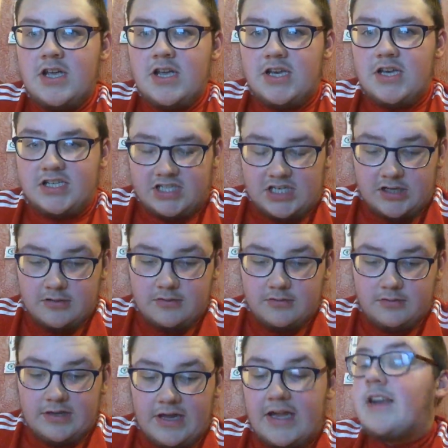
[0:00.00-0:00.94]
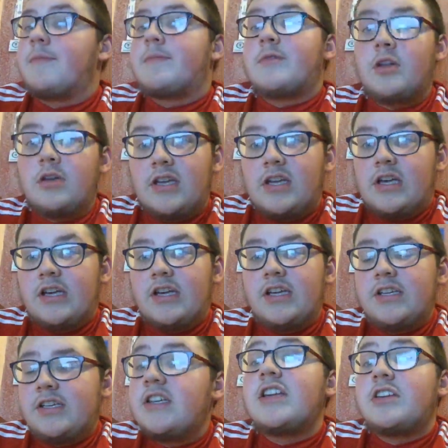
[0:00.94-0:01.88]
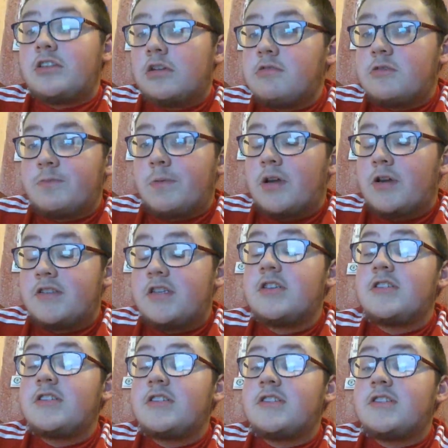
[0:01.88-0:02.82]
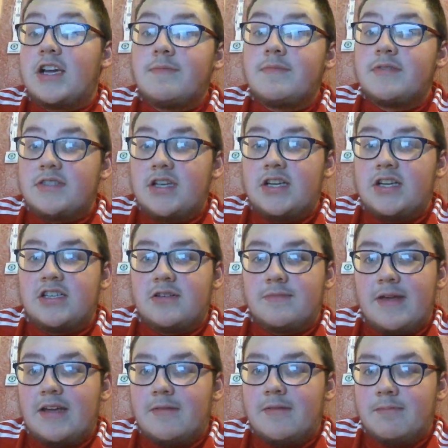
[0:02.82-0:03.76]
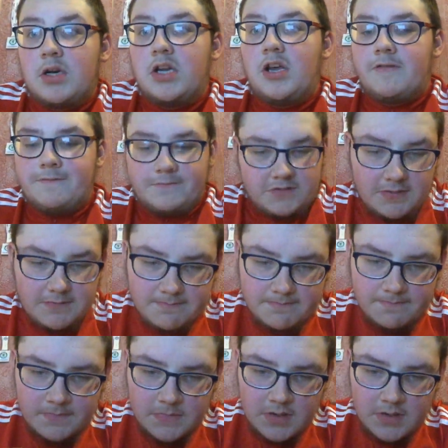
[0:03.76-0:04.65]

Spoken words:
the channel, and I'm not lying, they do sponsor because I am starting to make money off them.